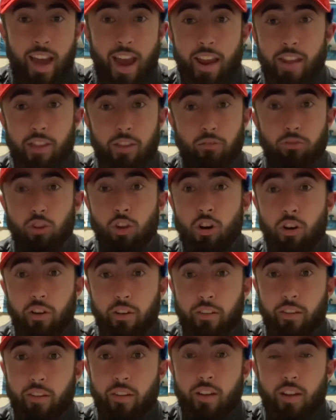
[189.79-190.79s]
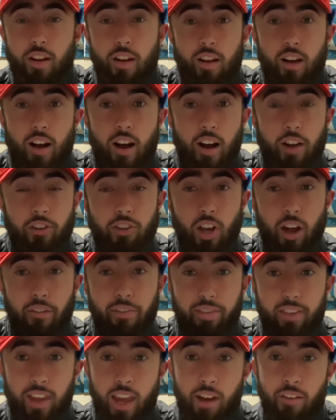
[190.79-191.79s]
end the long, uh, tough
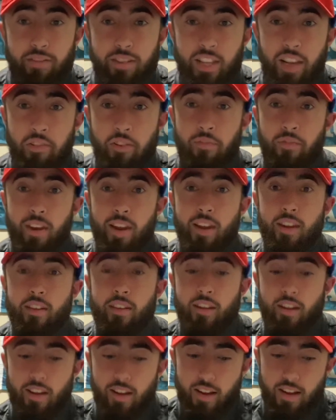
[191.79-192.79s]
skid of 7 of 8,